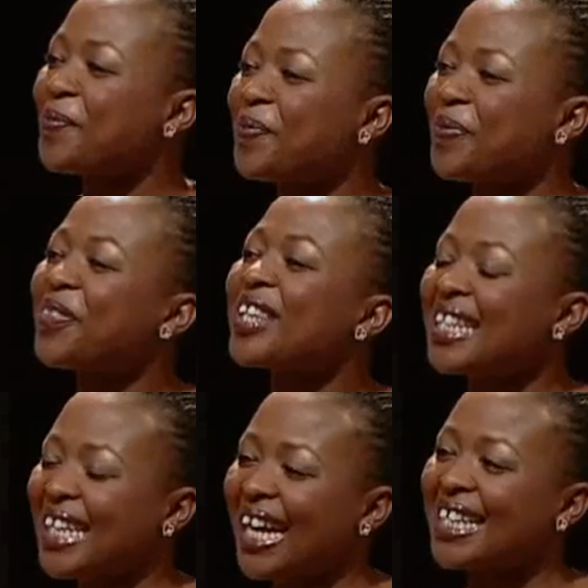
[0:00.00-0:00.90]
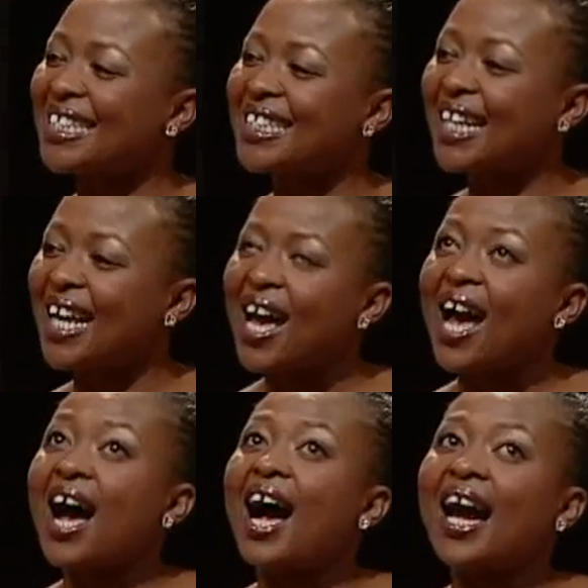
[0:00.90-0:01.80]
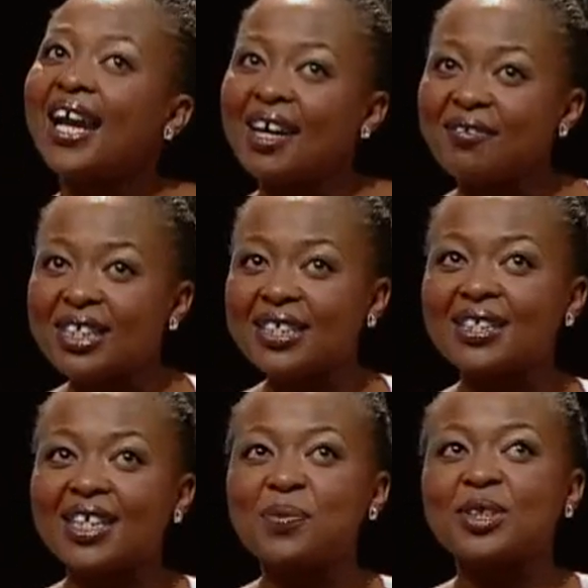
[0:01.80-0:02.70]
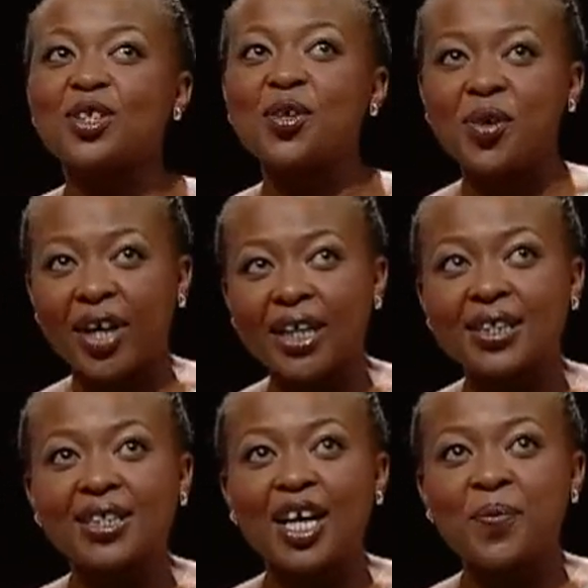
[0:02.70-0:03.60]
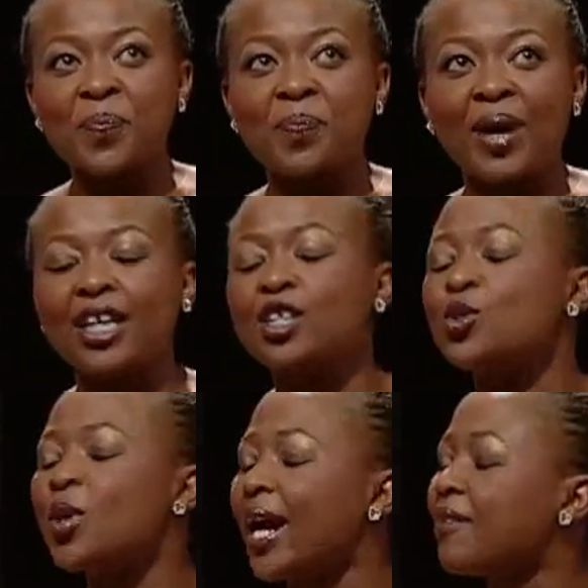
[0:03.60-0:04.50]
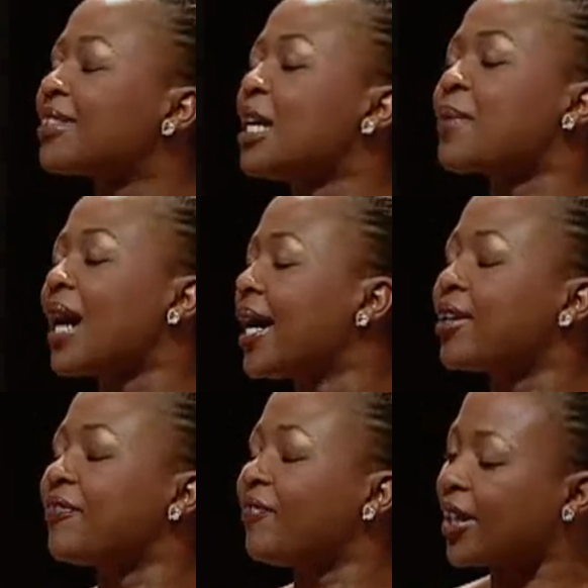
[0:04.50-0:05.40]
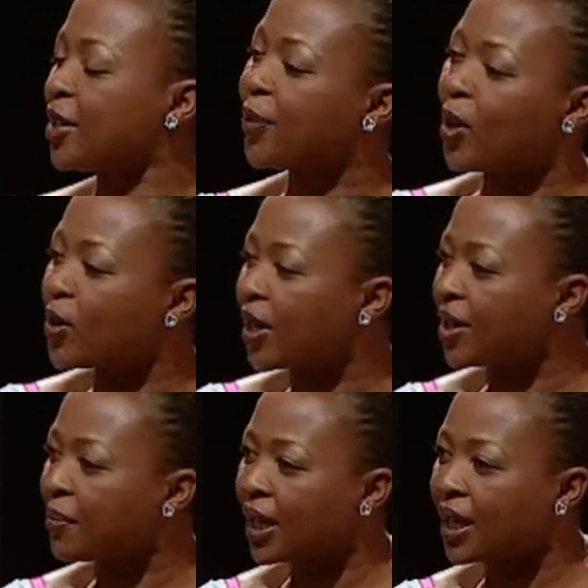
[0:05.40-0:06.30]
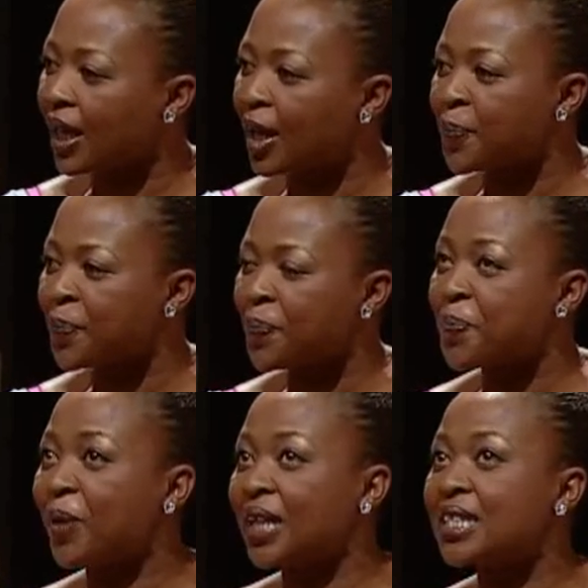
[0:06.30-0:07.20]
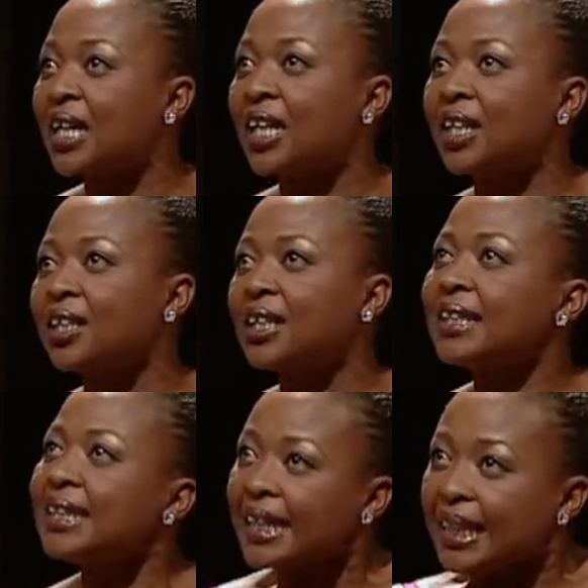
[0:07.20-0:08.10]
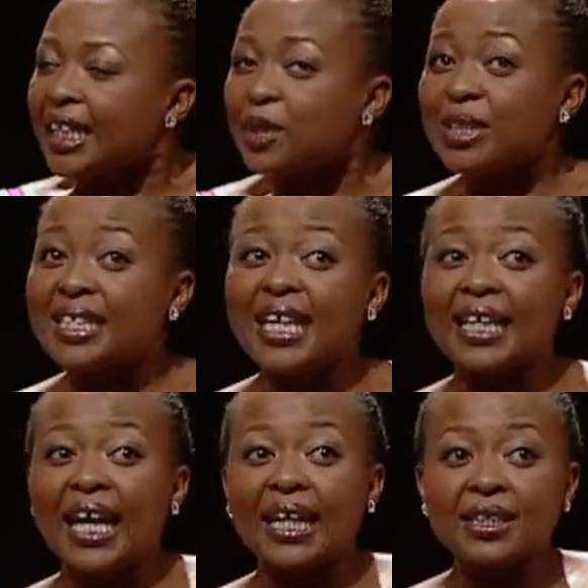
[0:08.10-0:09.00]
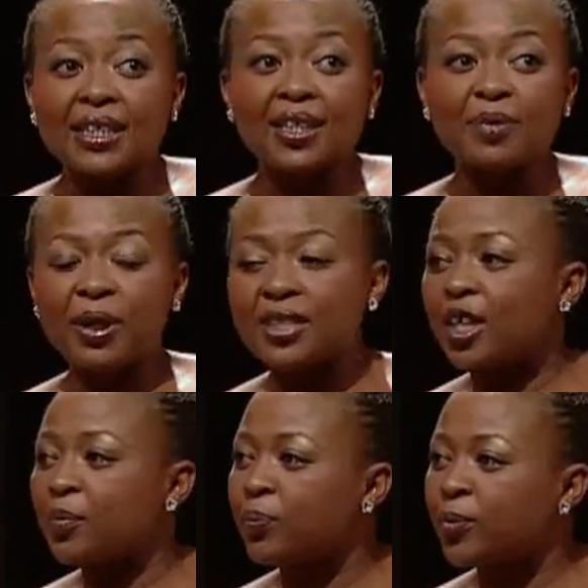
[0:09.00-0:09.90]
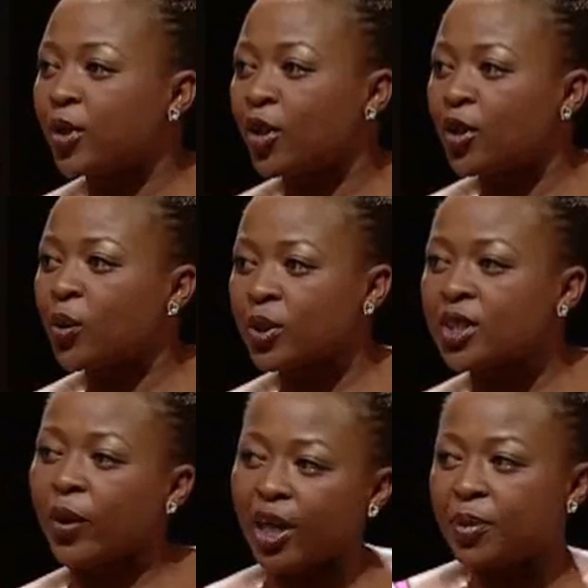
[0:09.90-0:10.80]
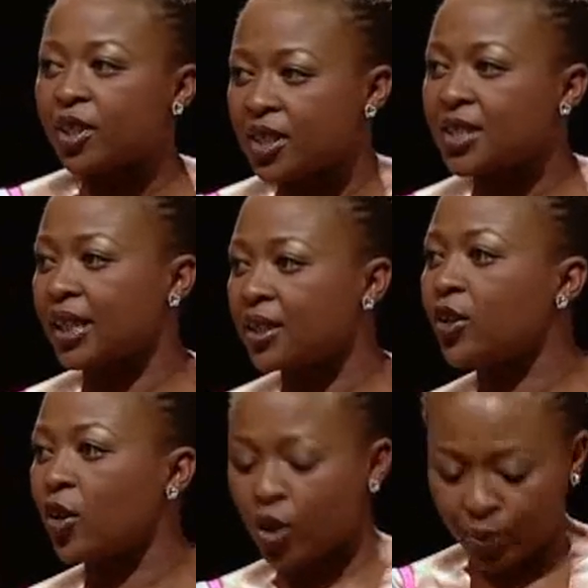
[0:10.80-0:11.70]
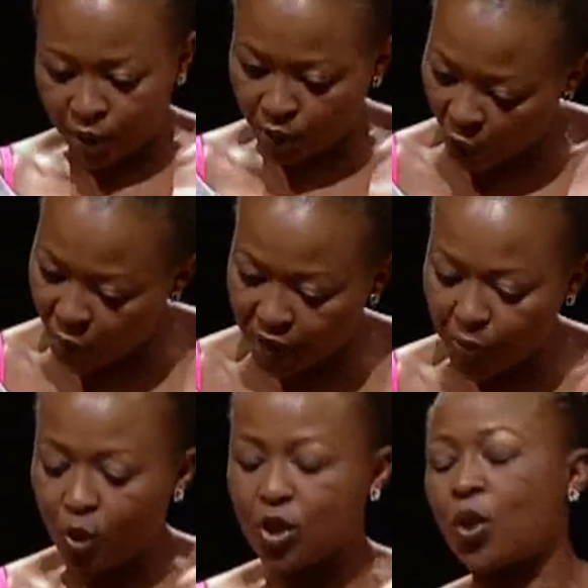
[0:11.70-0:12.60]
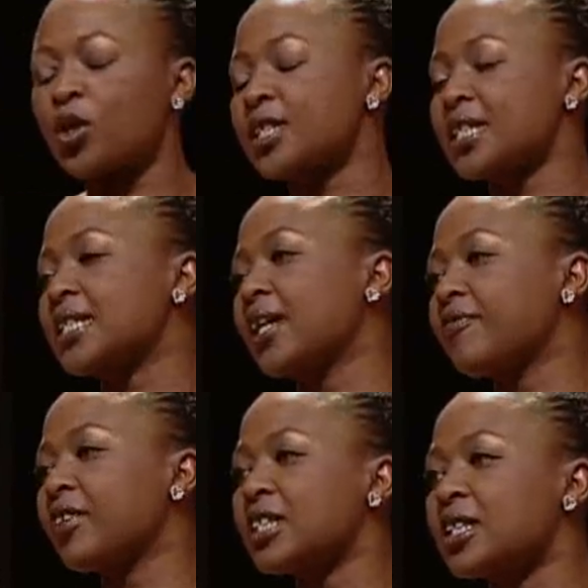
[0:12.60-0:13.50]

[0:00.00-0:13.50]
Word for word: Stokvel. Did yes. you enjoy that? I loved it. It was great. Um, I do have some kind of funny bone in me. Yes. Um, but uh, it was a sad end. But, um, you know, it was great because then, you know, it opened more doors and yes. stuff.